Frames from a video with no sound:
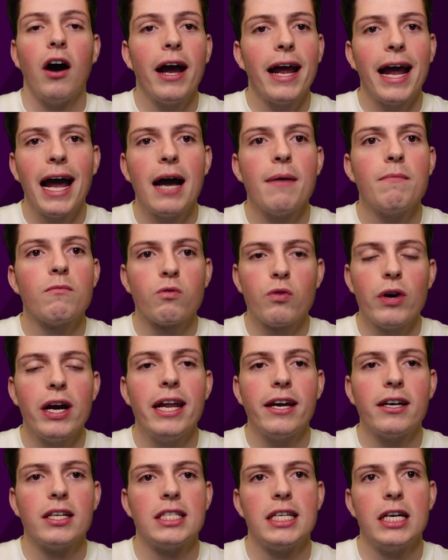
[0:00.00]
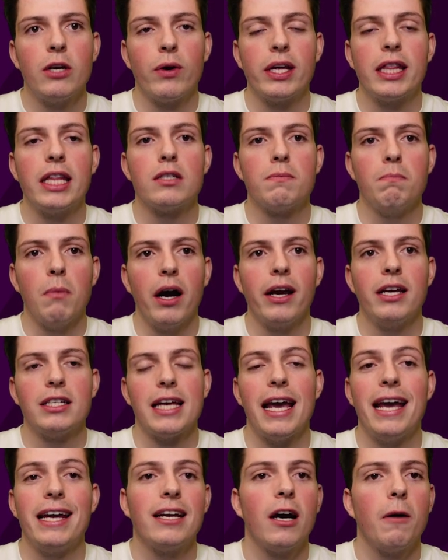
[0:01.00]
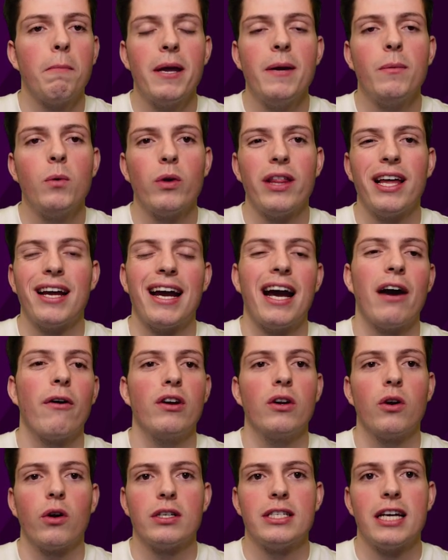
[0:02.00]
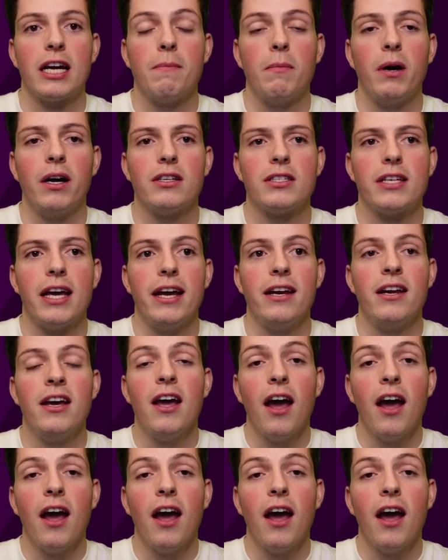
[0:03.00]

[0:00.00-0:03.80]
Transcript: I am really considering this -8. Now, people will think, Harry, you're not going to take a -8.